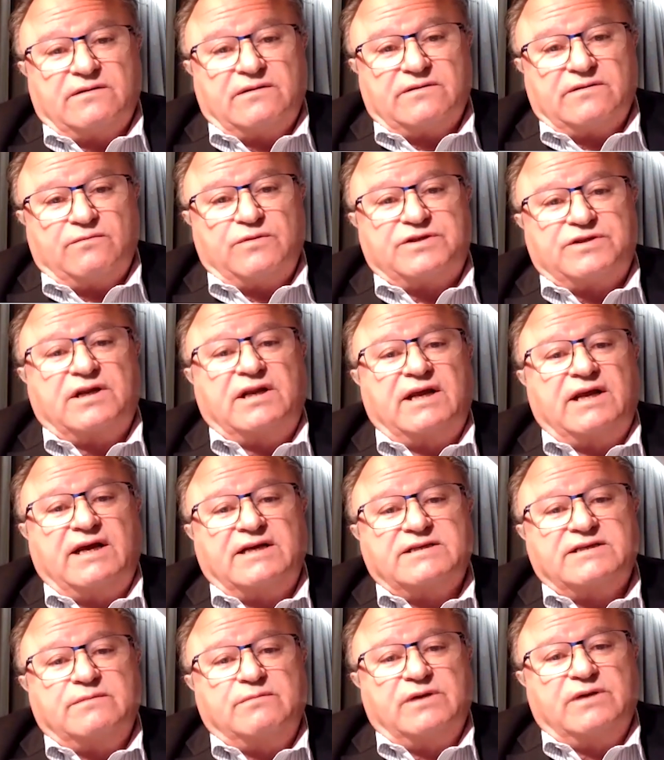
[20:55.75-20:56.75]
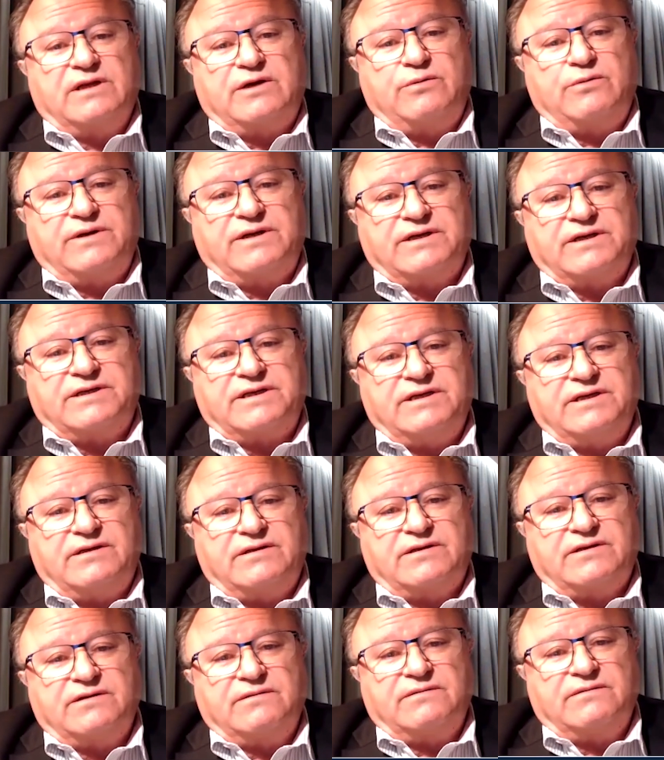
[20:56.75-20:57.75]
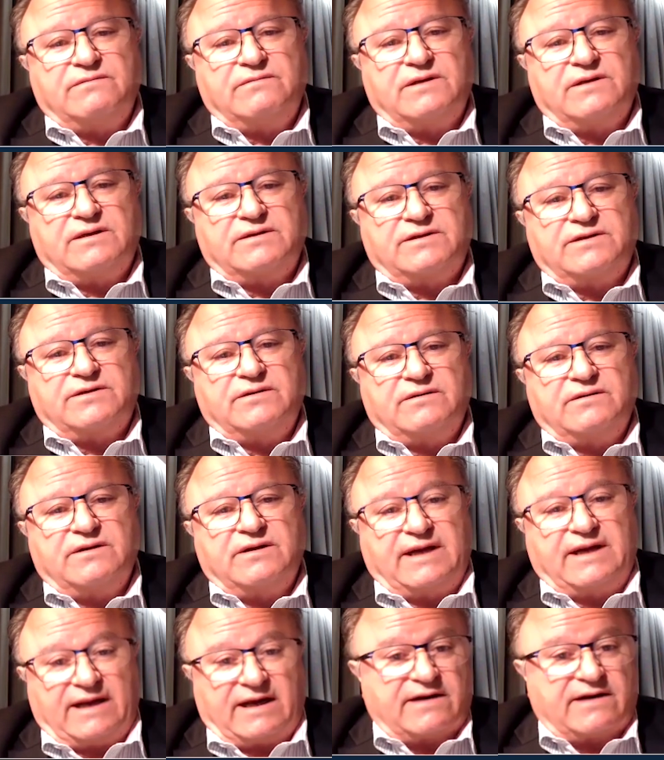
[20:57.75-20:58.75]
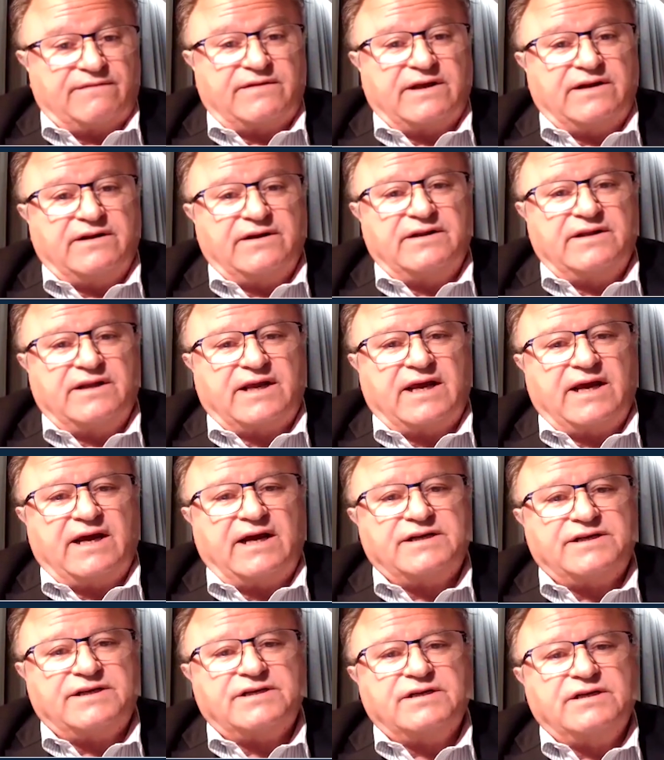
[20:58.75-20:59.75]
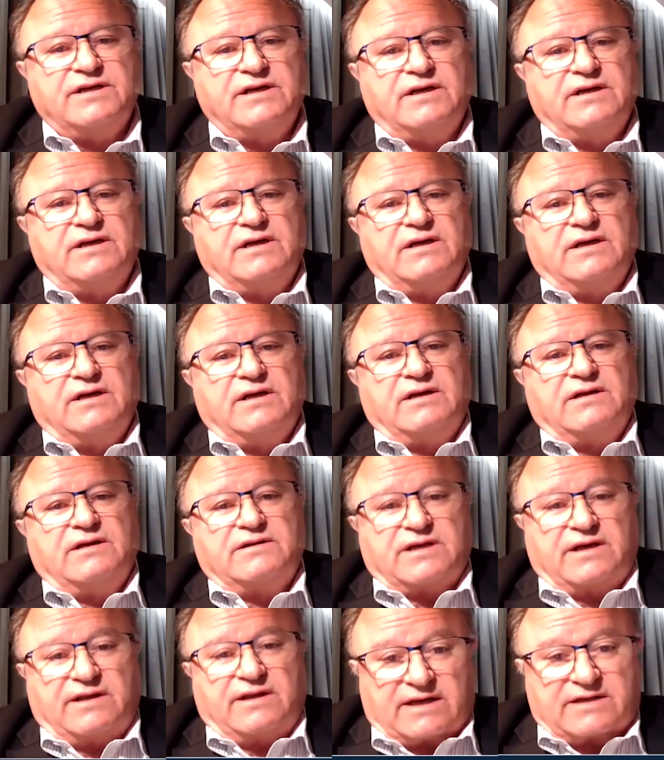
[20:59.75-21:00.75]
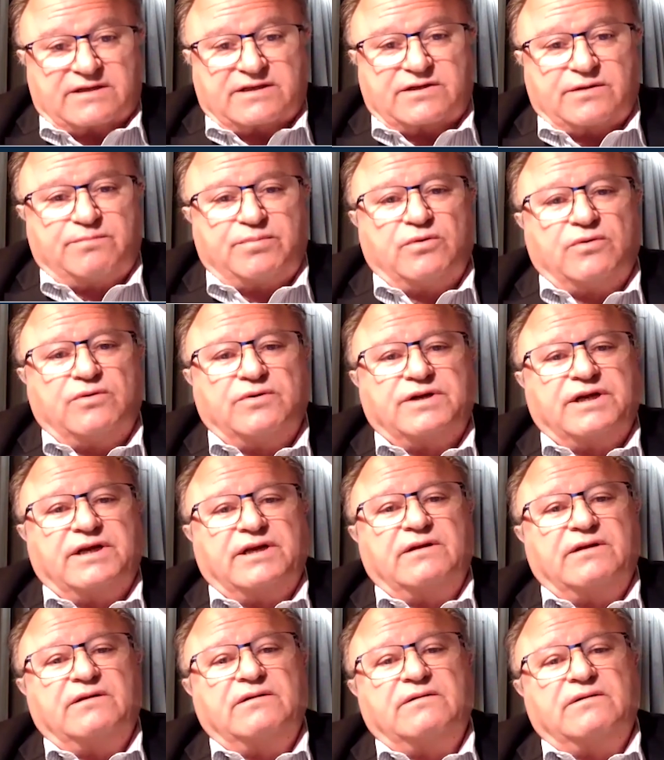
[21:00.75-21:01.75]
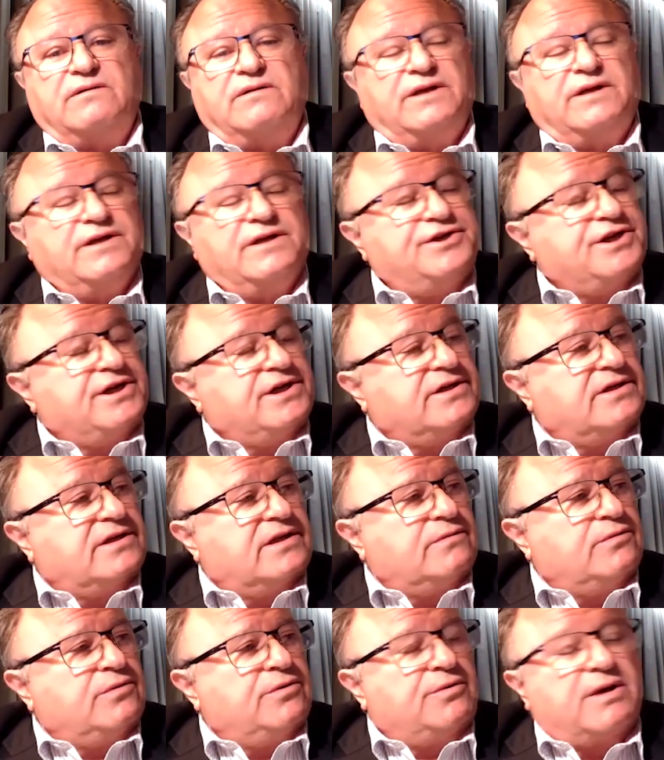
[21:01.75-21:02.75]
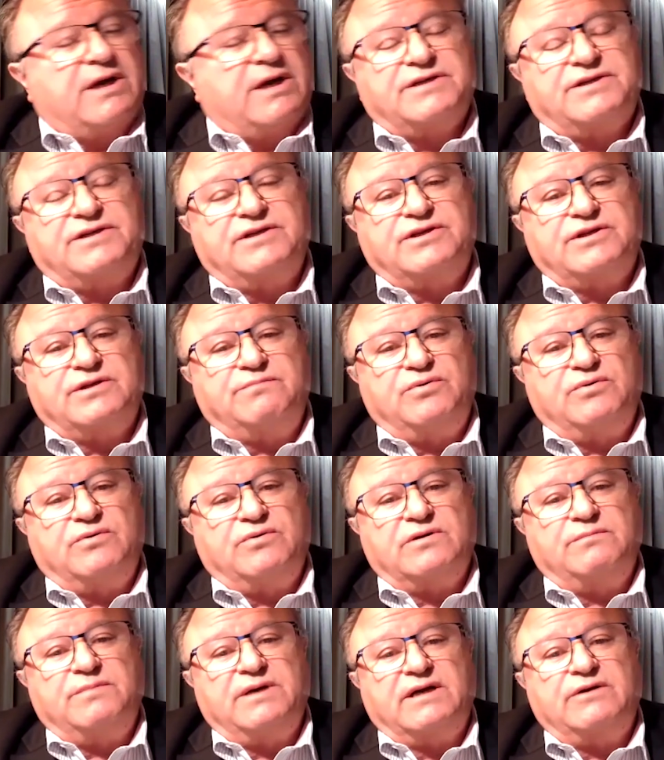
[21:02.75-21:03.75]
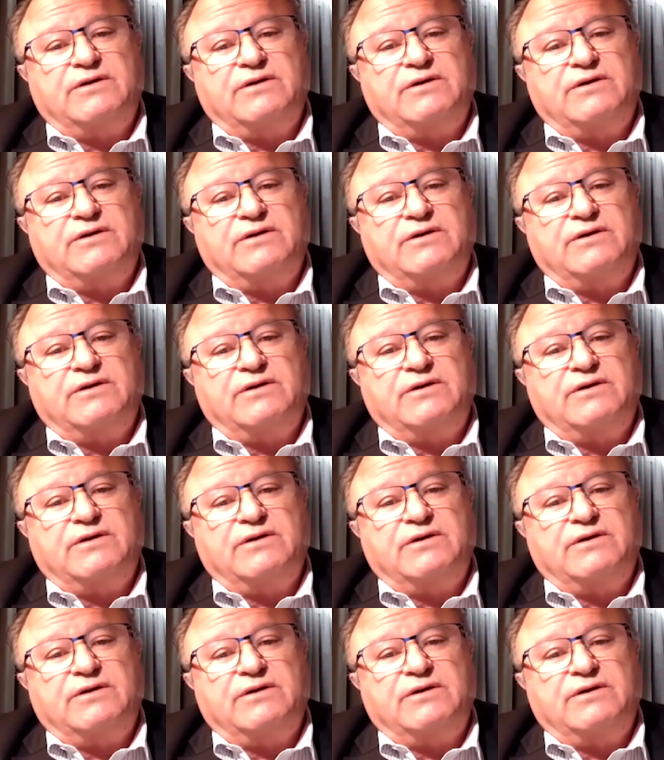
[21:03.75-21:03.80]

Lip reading: which allows them liquidity to get out if they need the cash. So that's supporting the agenda that we're asked to support about